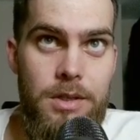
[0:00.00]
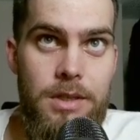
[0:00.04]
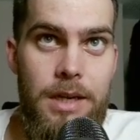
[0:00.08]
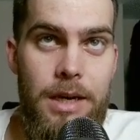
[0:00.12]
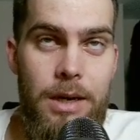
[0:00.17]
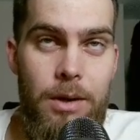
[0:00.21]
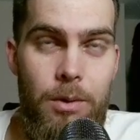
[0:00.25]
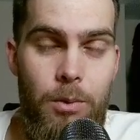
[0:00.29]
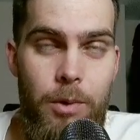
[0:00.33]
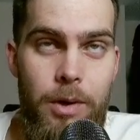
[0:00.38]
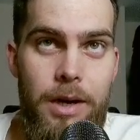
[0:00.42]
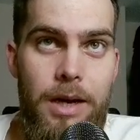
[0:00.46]
And
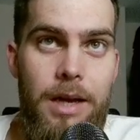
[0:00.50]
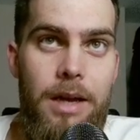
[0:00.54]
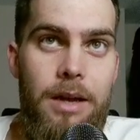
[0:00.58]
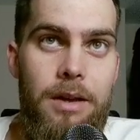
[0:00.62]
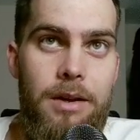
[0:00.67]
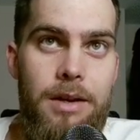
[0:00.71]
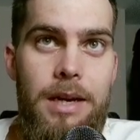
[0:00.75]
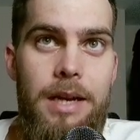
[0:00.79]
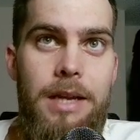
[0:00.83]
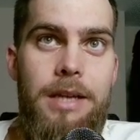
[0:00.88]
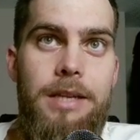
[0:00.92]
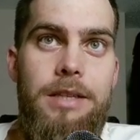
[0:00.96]
I want to
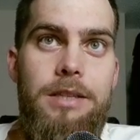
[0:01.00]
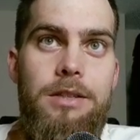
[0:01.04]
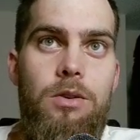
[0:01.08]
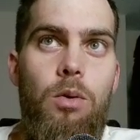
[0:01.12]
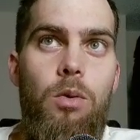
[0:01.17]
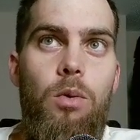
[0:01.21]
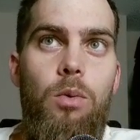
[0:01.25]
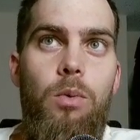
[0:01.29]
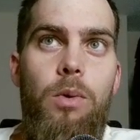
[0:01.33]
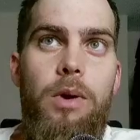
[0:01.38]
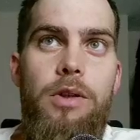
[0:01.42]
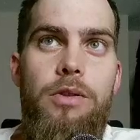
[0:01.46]
calculate it
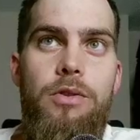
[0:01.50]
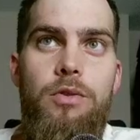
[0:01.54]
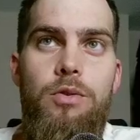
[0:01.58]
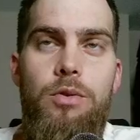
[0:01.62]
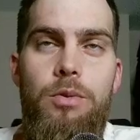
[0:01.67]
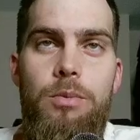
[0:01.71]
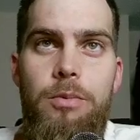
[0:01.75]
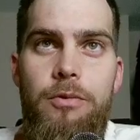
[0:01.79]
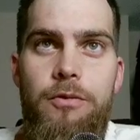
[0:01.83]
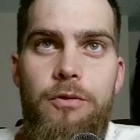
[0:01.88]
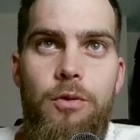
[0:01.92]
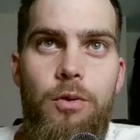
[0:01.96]
all the way through
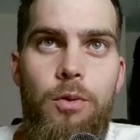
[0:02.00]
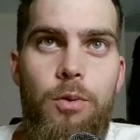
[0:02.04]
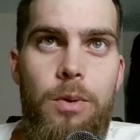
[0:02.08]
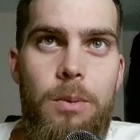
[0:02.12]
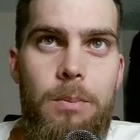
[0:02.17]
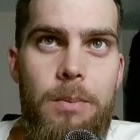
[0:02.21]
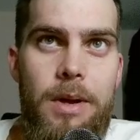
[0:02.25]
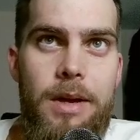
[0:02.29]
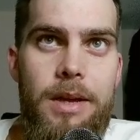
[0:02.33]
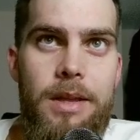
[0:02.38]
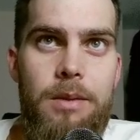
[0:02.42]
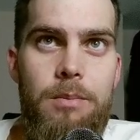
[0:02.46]
before we
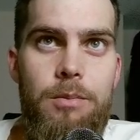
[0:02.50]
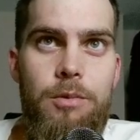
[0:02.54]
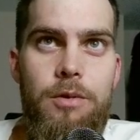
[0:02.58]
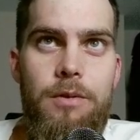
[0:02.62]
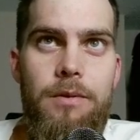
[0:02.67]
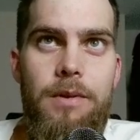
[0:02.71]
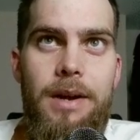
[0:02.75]
make the move.